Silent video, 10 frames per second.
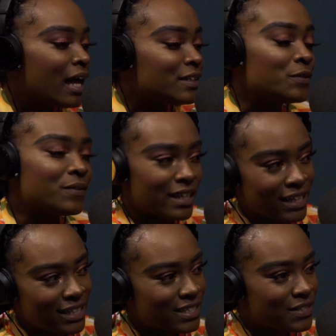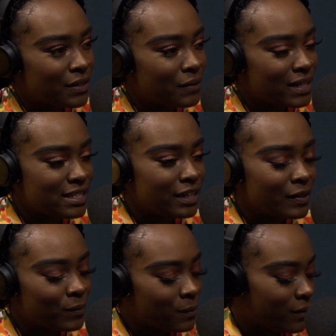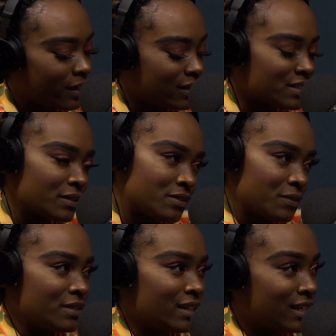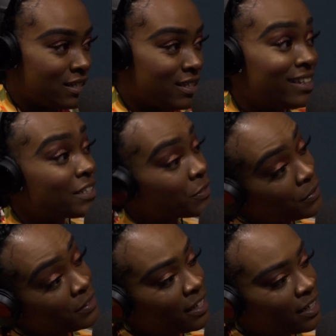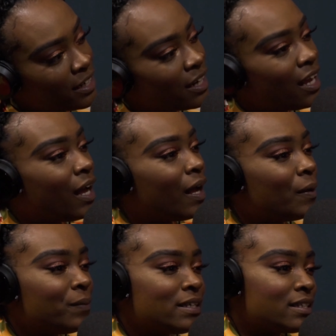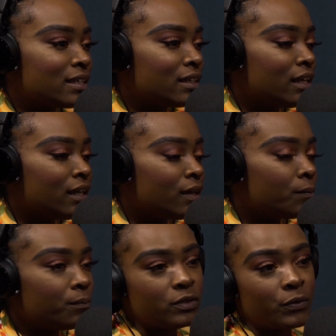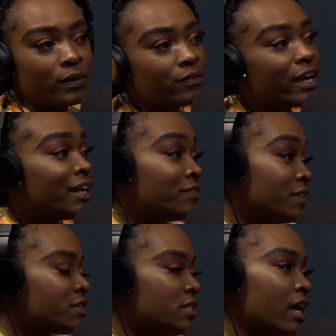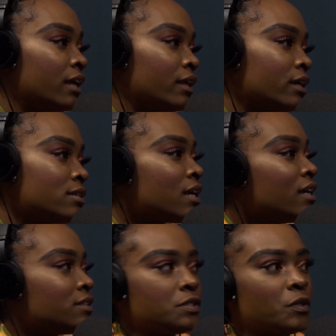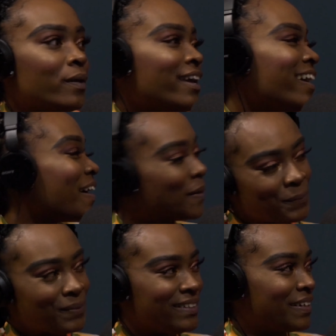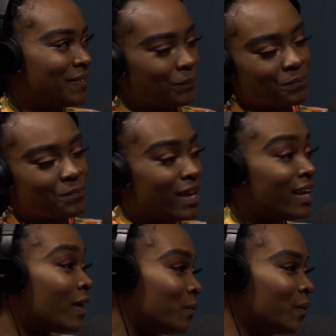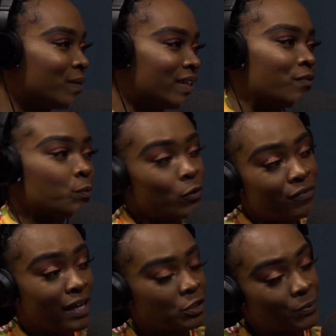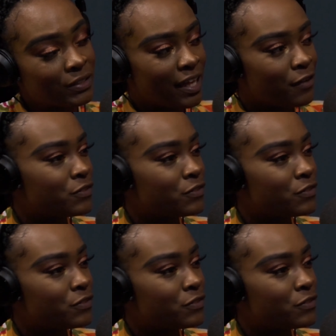Two things. So I started my brand. It's a consulting agency, and it's called Kier. I'm basically doing a variety of different stylings just to help men and women live a more fashionable life.